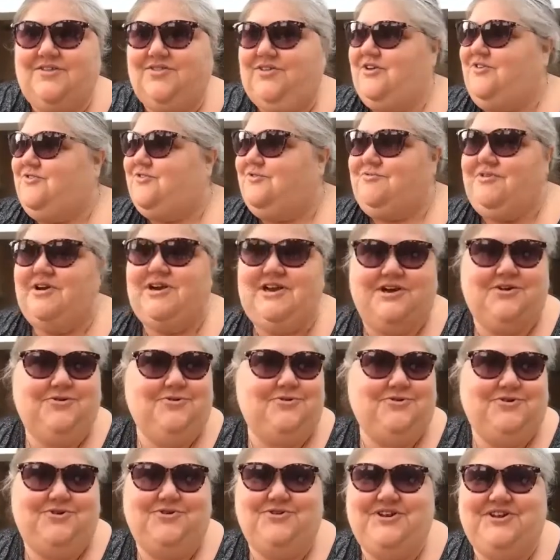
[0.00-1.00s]
these are really
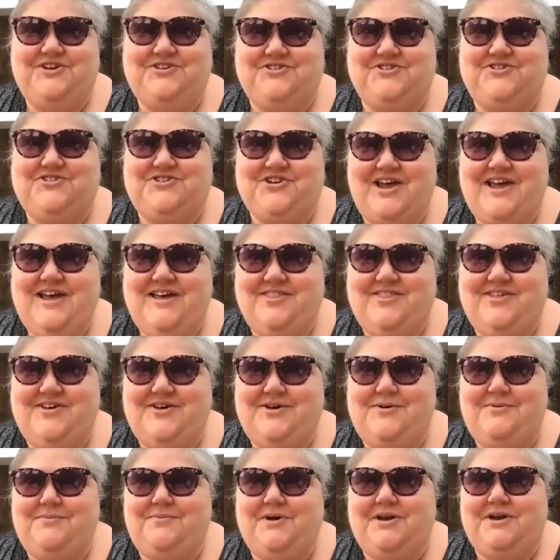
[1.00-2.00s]
cool, you need to share
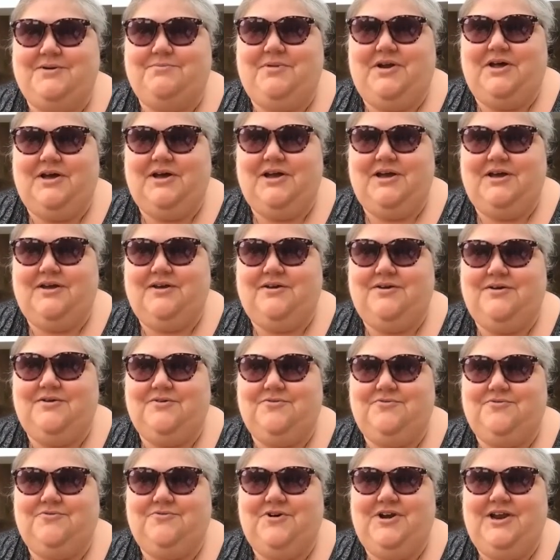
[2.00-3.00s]
them. And I'm like,
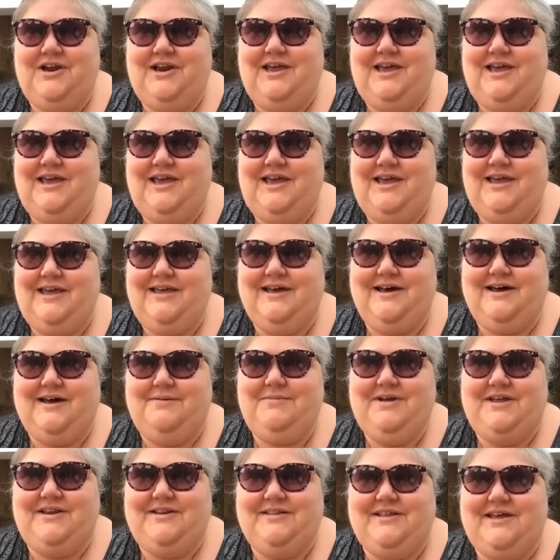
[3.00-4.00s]
really? I
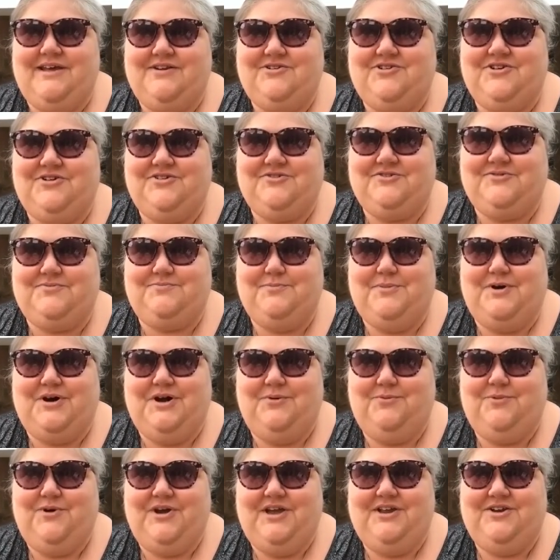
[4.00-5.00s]
mean, they're just my
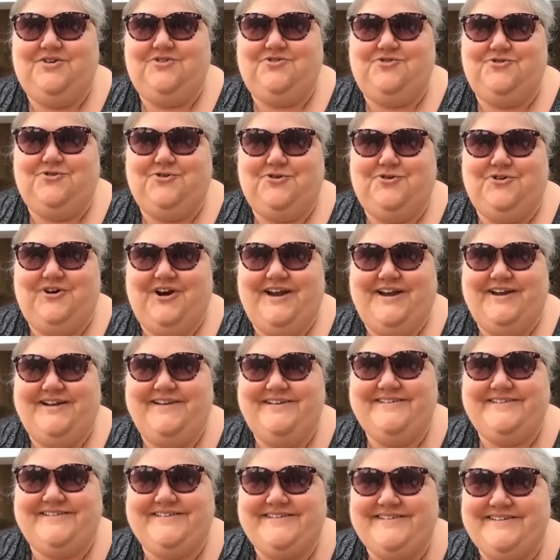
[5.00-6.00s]
weird
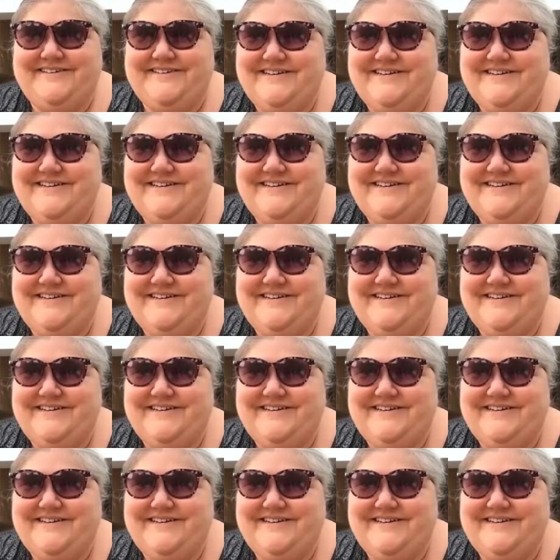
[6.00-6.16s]
drawings.